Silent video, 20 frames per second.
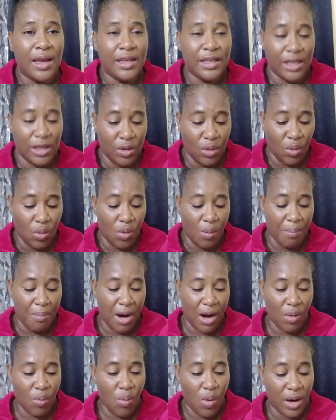you know,
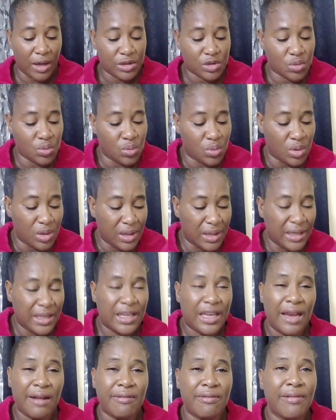Marwa to
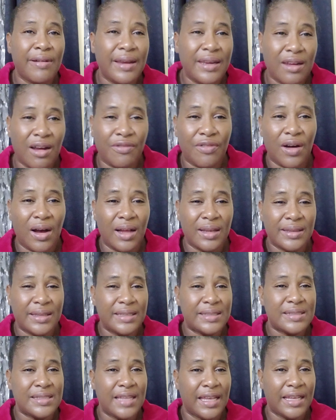get rid of all
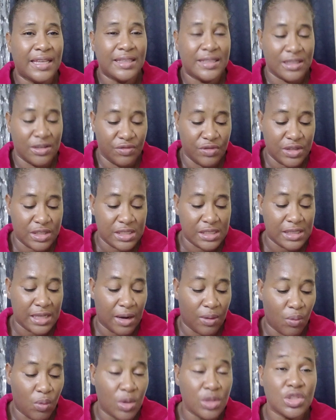this negativity
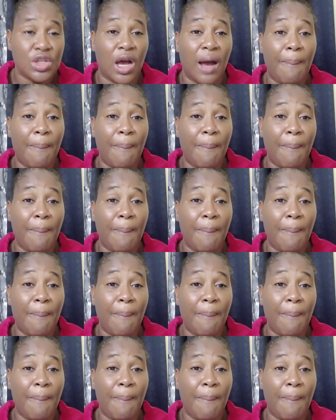that was